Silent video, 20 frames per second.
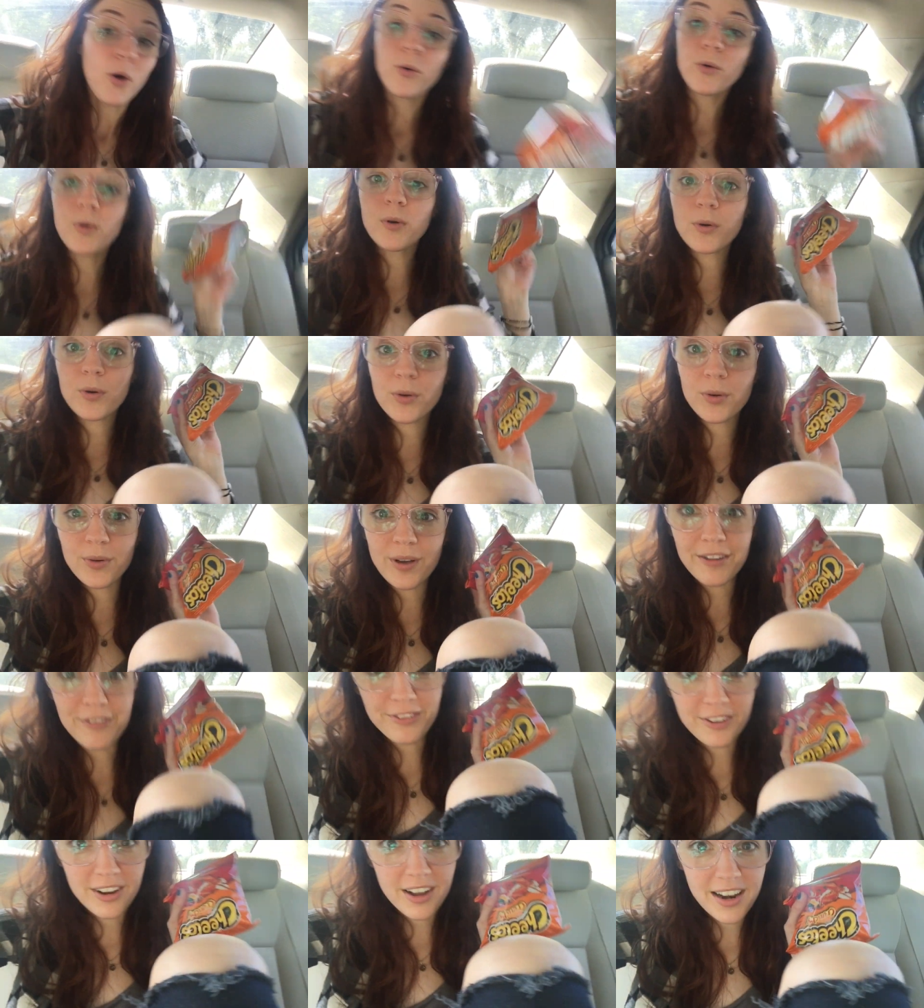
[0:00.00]
Ooh,
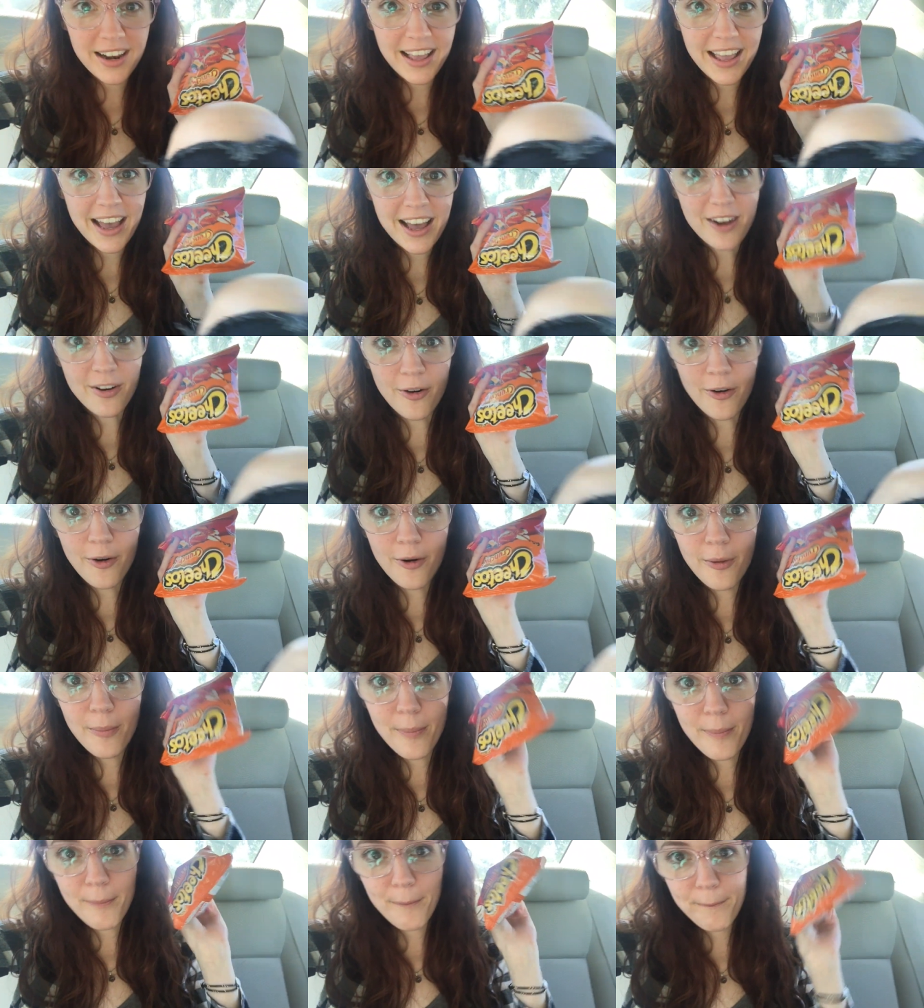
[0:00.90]
I forgot I had a
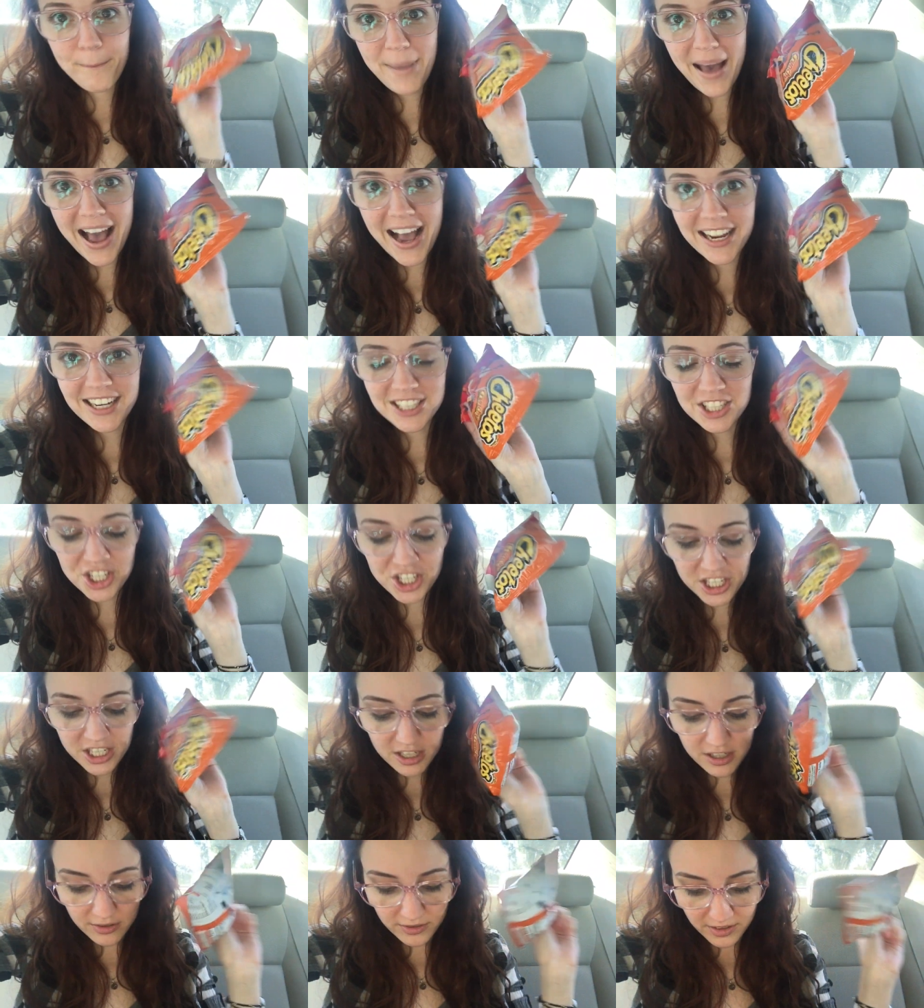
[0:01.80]
whole bag of
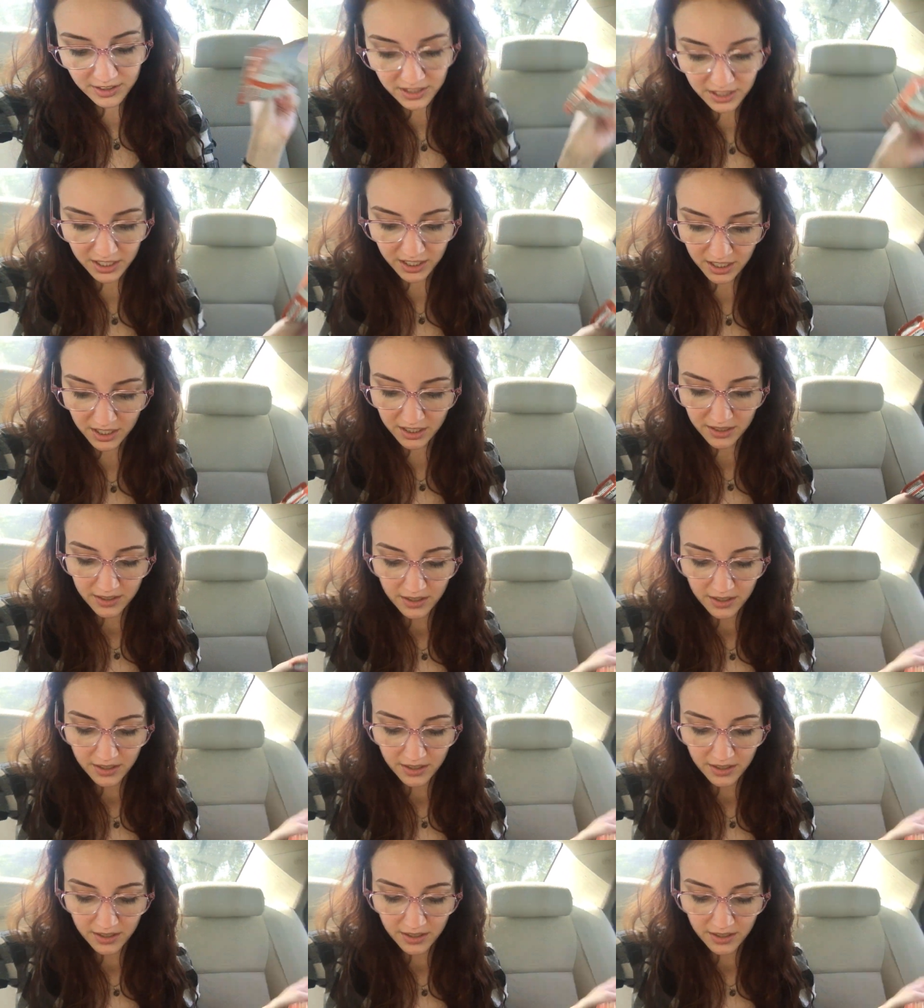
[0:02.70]
Cheetos in here.